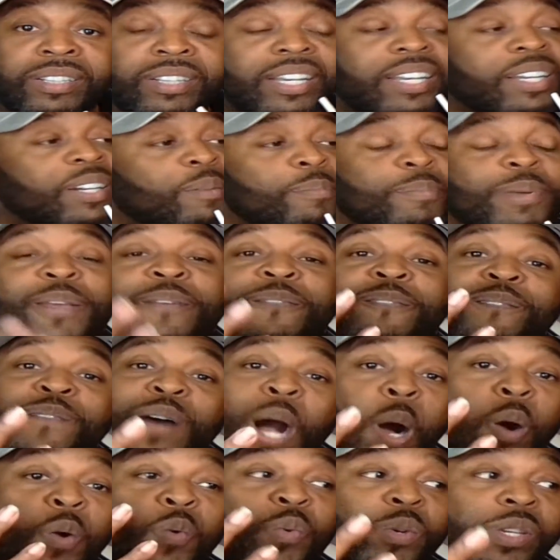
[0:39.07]
it'll be
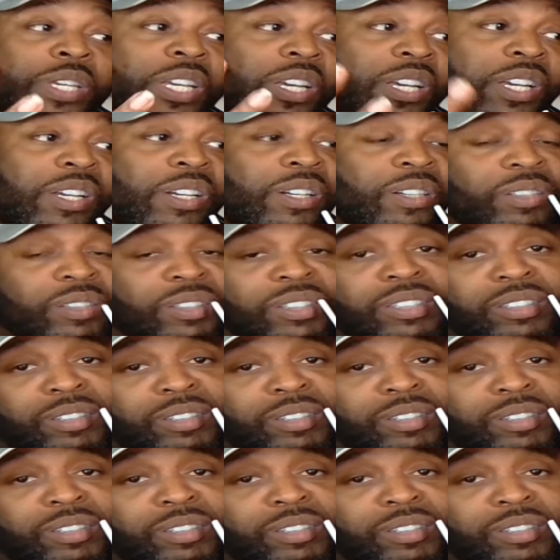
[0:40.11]
4 years.